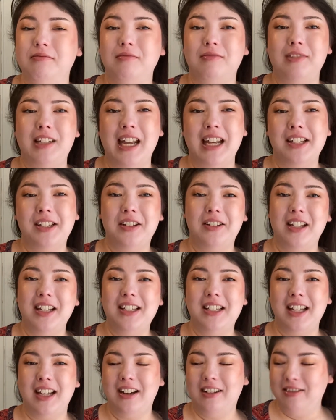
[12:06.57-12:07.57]
Yeah, so
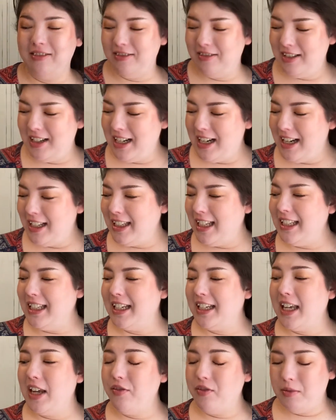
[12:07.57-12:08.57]
that's out. I think
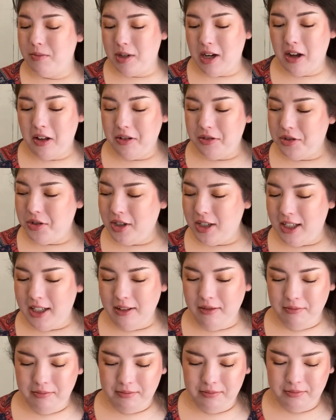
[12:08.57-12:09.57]
that came from Dollar Tree,
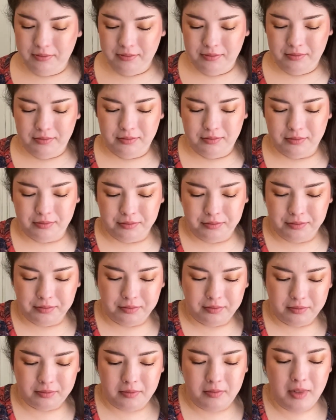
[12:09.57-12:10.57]

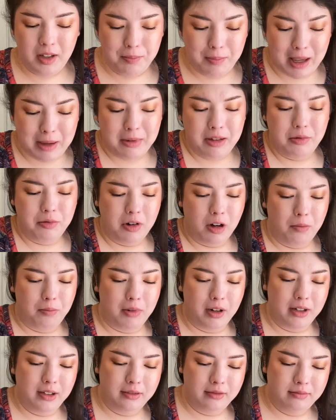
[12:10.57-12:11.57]
maybe
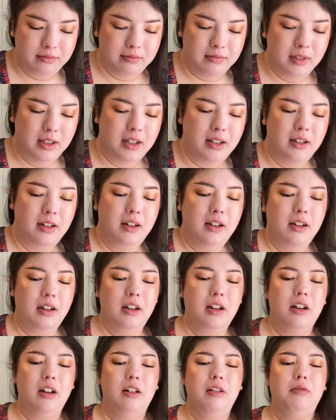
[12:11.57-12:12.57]
Walmart.
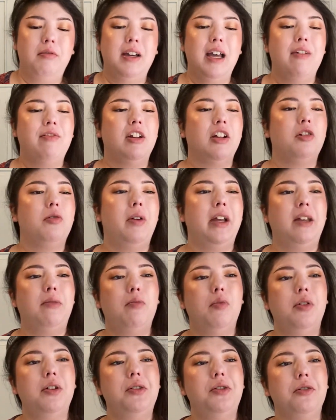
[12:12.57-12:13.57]
We have an Equate
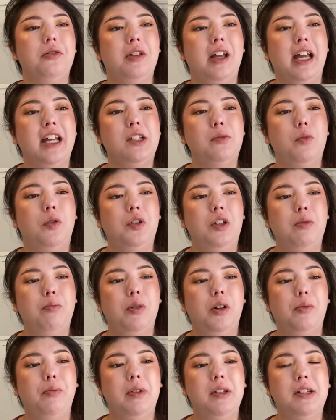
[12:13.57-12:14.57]
Moisture Last
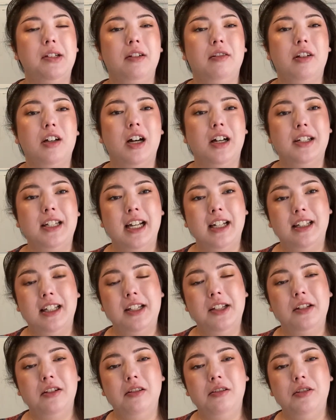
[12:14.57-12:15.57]
Multi-Purpose Contact
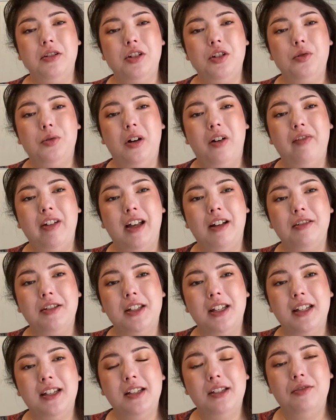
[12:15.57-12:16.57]
Lens Solution, 12
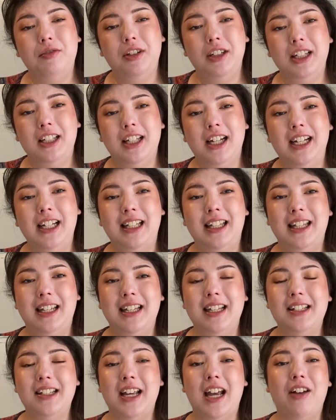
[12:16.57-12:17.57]
ounces. Really like
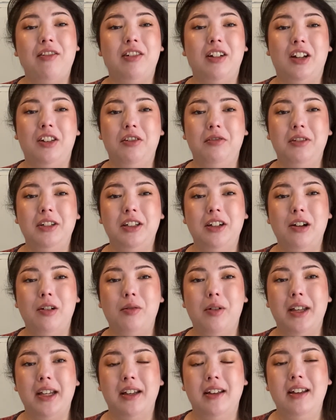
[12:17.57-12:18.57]
this. I have another one
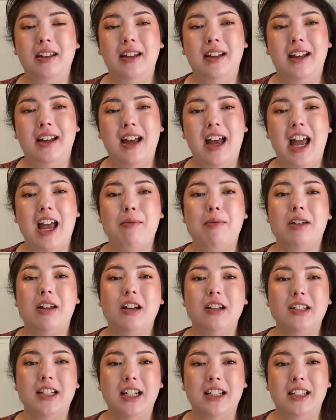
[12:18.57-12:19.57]
going. I am a
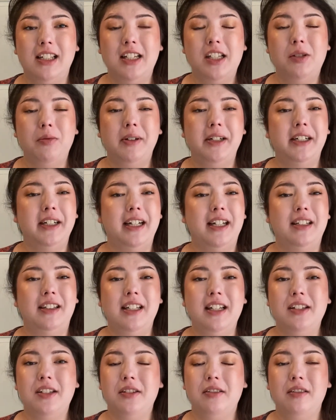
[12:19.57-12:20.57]
contact lens wearer, and
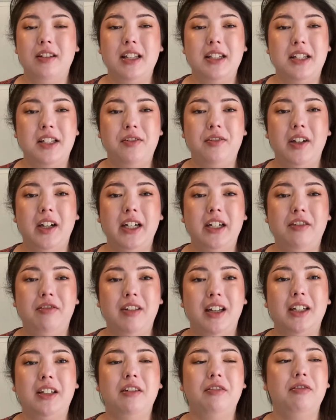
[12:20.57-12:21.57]
this is very
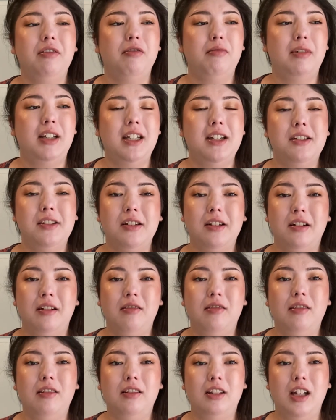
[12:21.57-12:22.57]
effective for me,
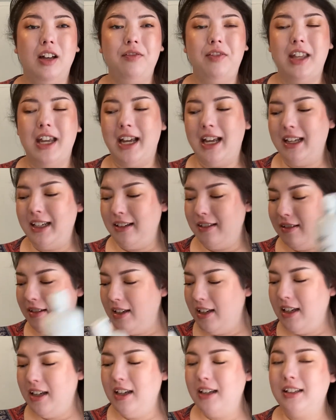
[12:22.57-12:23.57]
so love that.
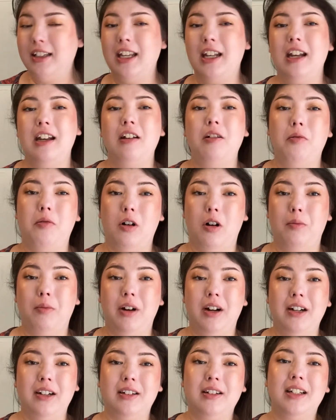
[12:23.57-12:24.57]
Get it at
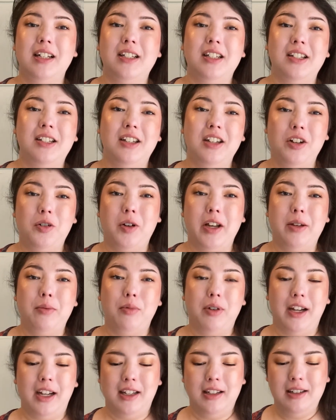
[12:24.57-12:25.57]
Walmart, because it's an Equate
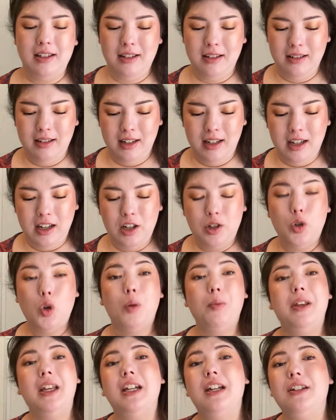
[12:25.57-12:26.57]
brand.
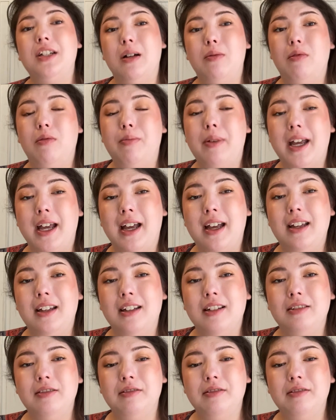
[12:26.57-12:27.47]
Normally in a double pack.